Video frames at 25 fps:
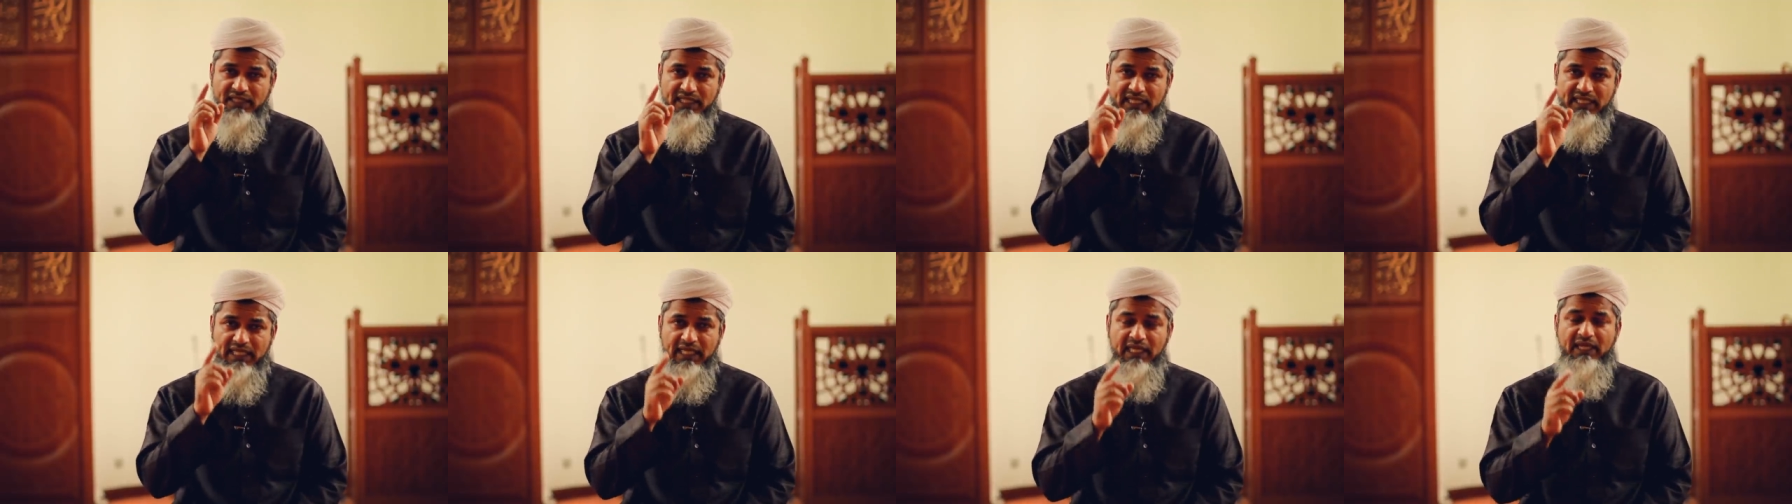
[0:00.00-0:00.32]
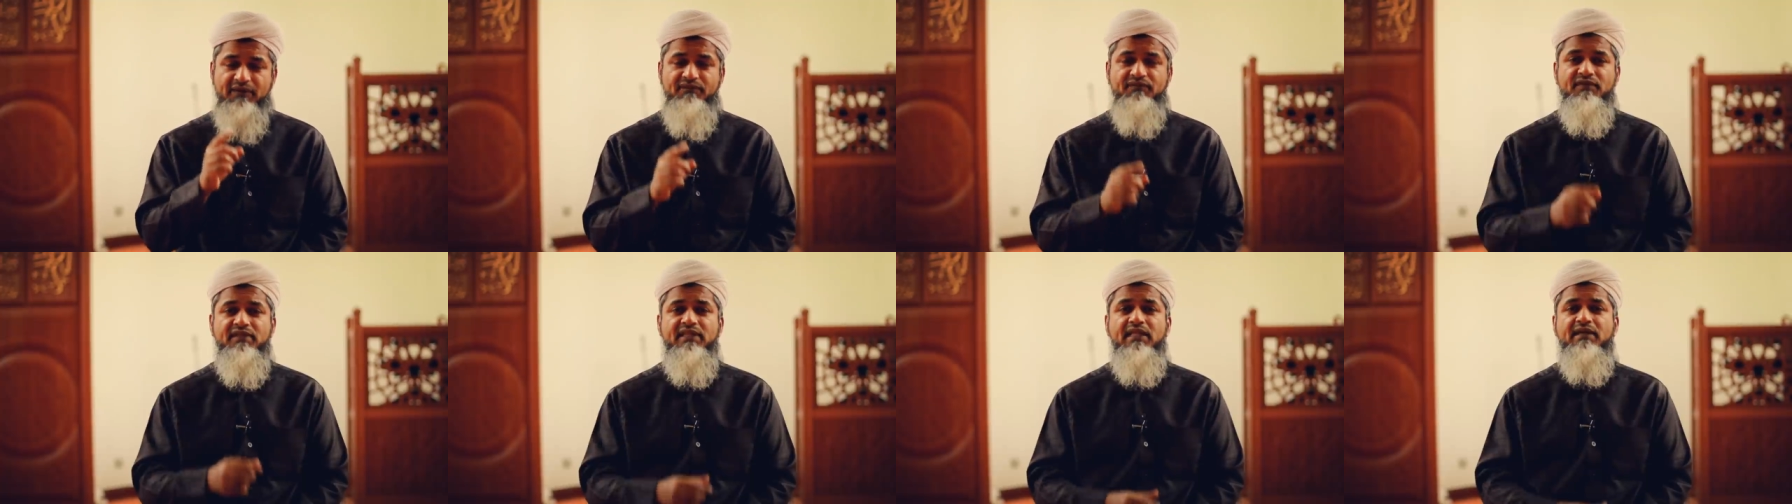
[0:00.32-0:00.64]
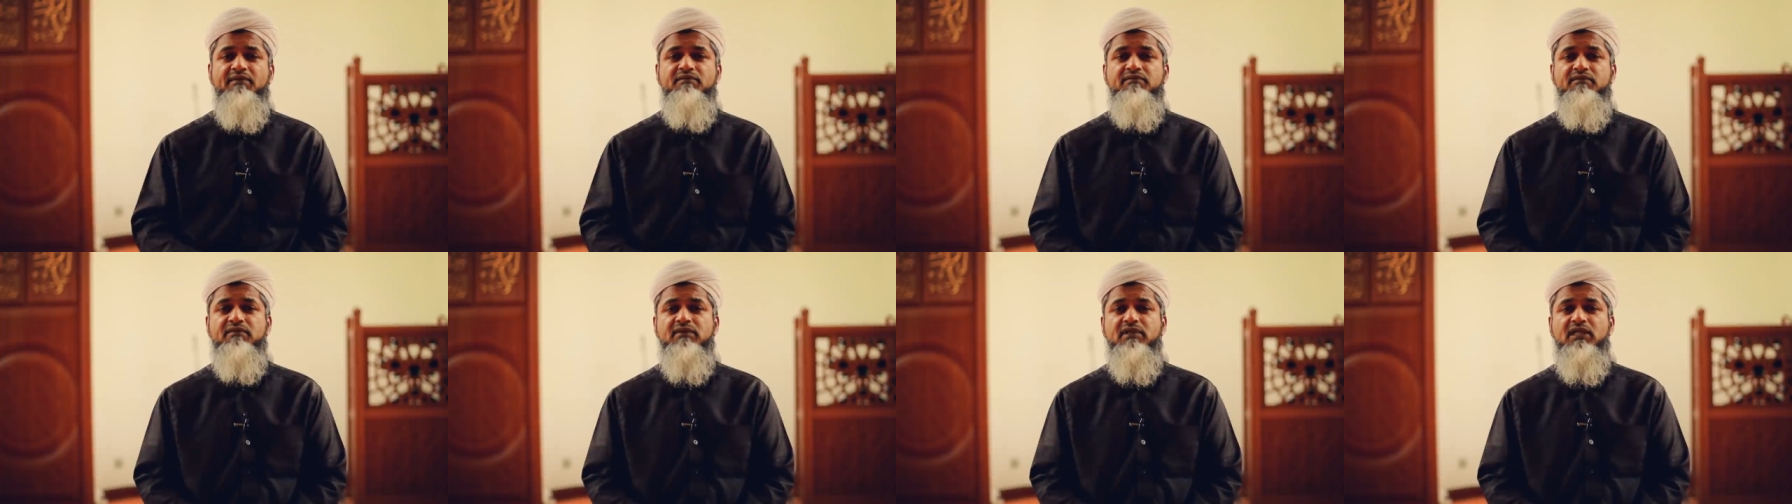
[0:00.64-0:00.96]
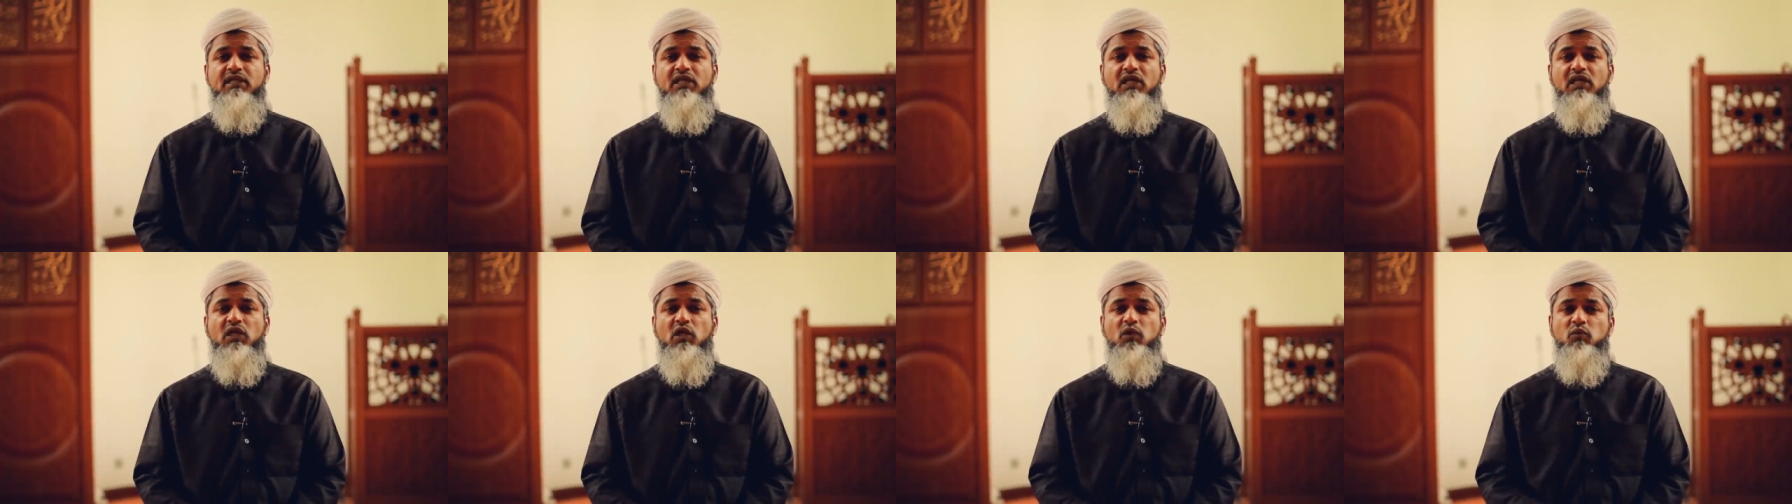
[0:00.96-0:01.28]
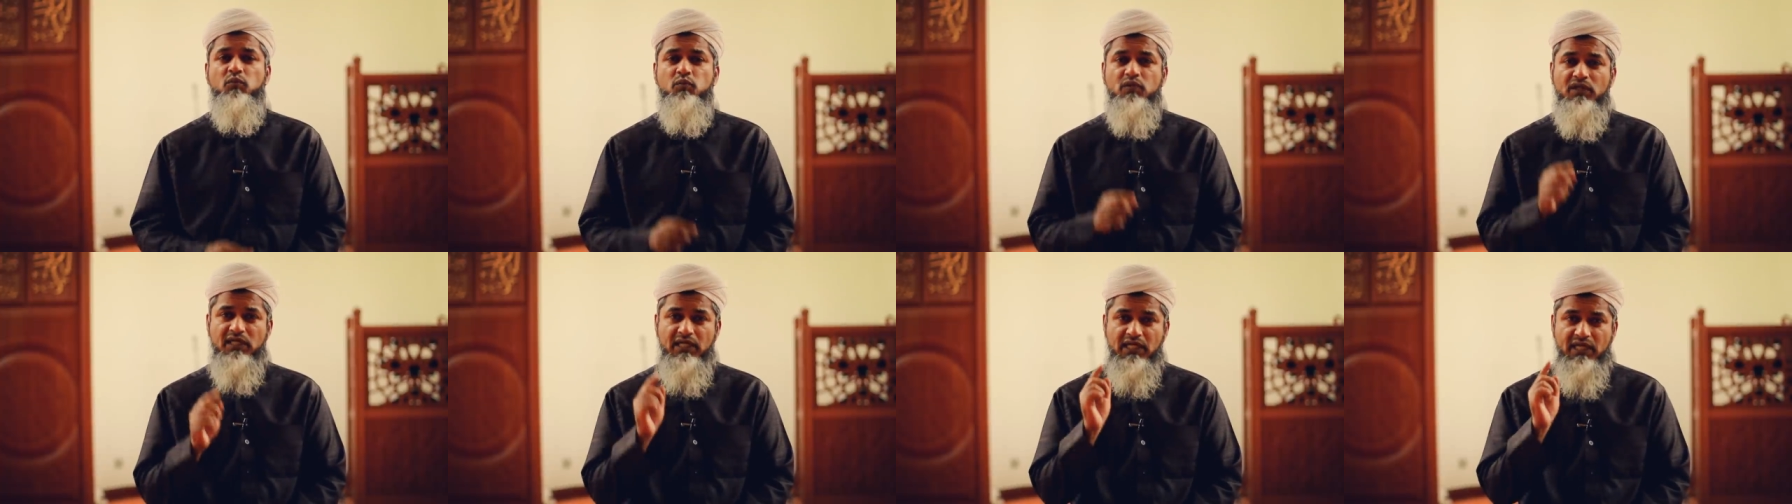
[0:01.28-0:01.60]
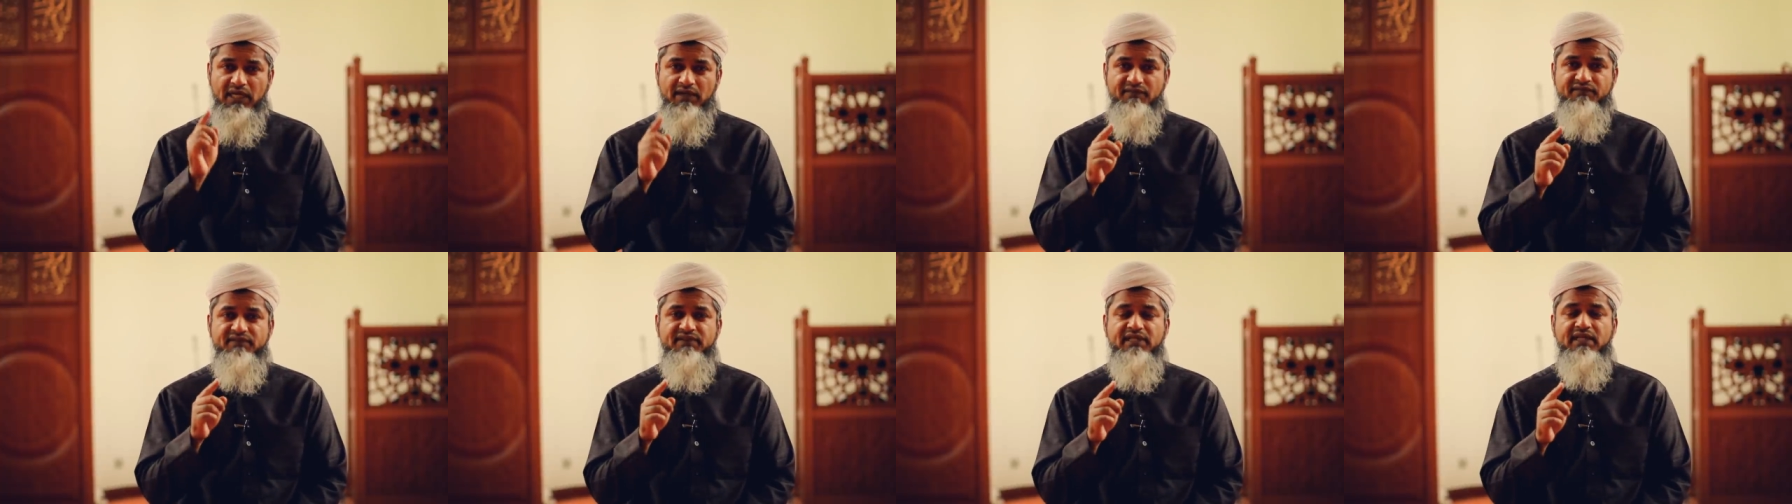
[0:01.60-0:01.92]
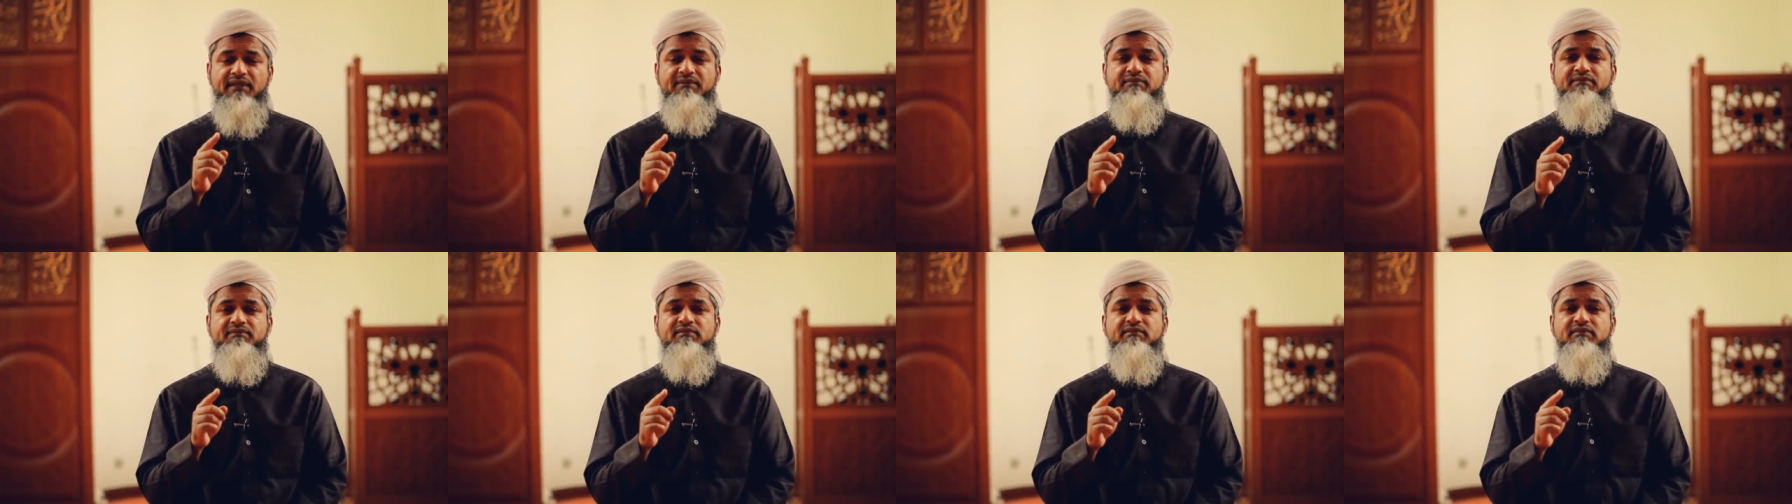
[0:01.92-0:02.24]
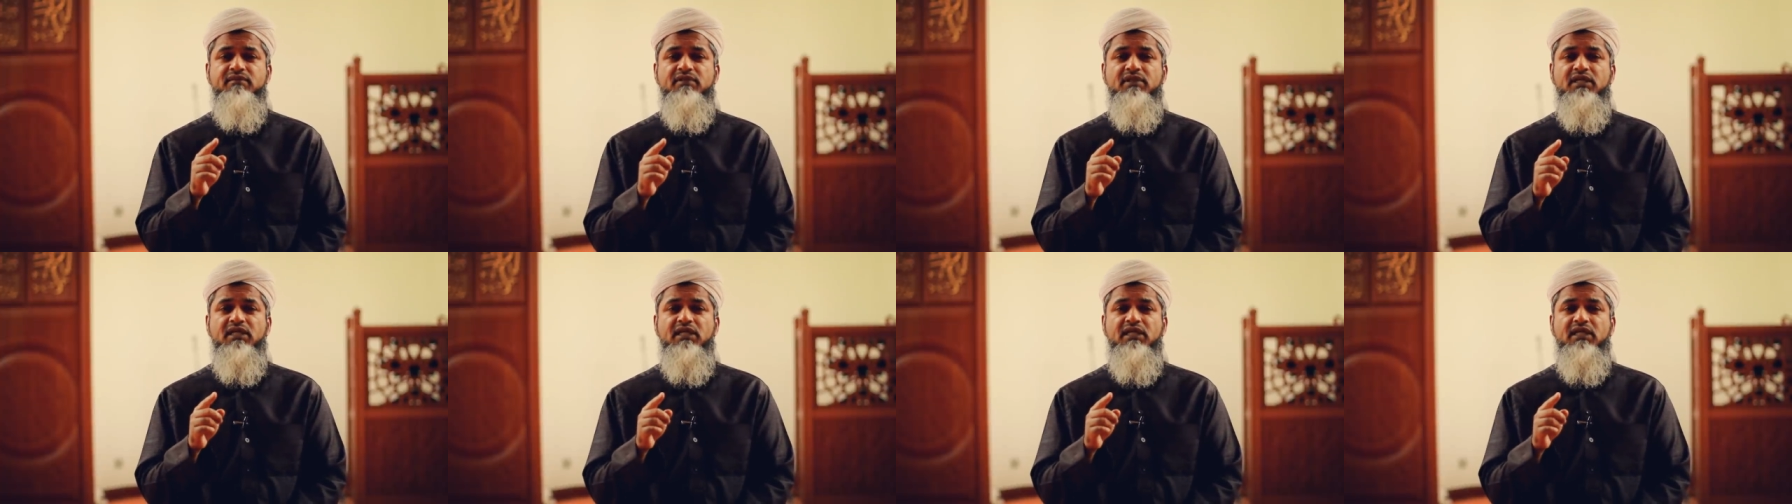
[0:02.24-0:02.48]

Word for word: care for them we love them